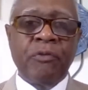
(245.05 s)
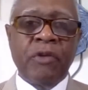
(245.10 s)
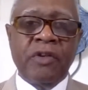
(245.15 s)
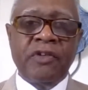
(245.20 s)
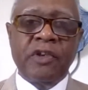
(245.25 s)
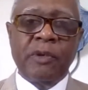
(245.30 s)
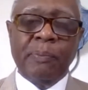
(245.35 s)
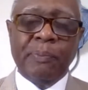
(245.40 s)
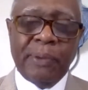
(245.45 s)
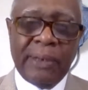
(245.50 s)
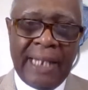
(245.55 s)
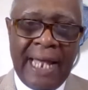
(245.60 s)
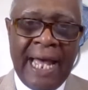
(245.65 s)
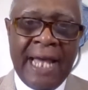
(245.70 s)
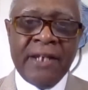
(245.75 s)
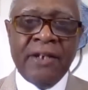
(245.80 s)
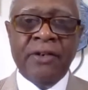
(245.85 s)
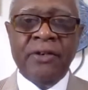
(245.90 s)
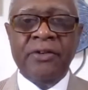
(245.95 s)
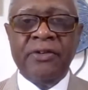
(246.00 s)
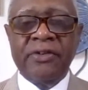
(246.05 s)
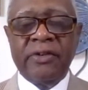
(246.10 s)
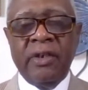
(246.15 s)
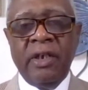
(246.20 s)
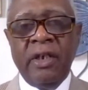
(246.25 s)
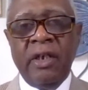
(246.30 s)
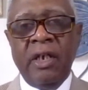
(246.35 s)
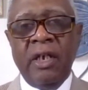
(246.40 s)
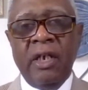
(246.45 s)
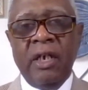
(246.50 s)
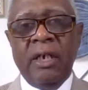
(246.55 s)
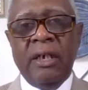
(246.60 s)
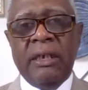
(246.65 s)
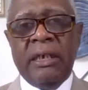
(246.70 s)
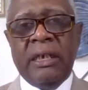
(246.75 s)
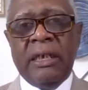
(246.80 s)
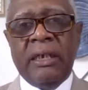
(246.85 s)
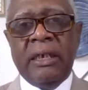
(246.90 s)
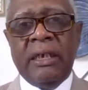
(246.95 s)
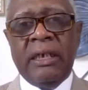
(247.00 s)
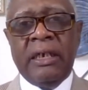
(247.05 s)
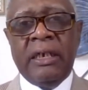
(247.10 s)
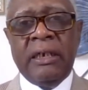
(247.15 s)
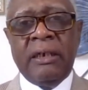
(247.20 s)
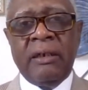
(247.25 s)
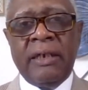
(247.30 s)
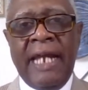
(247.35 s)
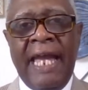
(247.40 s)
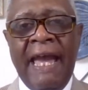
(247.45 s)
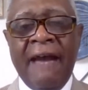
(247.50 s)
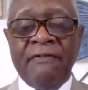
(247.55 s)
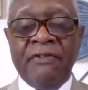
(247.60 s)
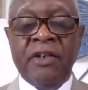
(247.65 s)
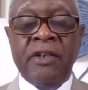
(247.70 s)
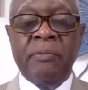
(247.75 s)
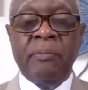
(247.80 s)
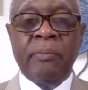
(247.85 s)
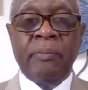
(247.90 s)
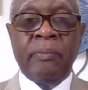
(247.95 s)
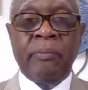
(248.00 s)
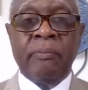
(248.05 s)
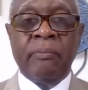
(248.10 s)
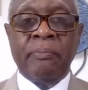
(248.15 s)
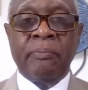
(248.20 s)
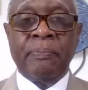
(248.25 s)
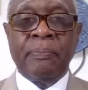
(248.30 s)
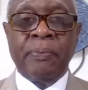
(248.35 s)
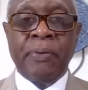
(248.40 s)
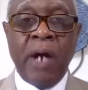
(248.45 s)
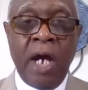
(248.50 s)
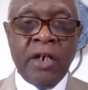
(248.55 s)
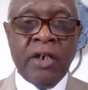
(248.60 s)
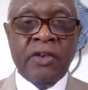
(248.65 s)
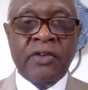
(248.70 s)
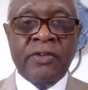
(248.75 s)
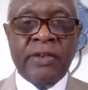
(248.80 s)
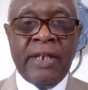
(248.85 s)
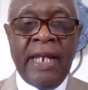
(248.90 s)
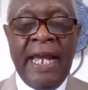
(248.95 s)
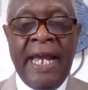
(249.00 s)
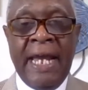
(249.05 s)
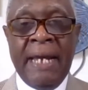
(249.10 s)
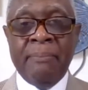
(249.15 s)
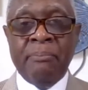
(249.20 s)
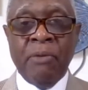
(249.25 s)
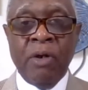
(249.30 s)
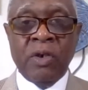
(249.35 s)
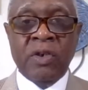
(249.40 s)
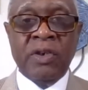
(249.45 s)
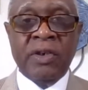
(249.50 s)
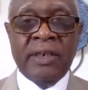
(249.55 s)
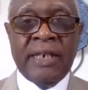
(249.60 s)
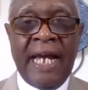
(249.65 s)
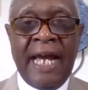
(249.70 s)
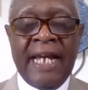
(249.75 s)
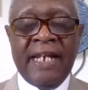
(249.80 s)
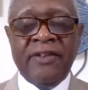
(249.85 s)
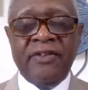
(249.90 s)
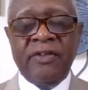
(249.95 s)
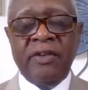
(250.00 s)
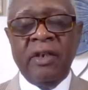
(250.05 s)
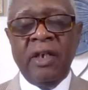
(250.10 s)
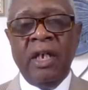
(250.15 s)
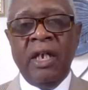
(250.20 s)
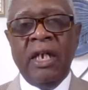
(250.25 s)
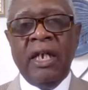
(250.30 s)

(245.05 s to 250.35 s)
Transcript: Suppliers have the products and merchandise,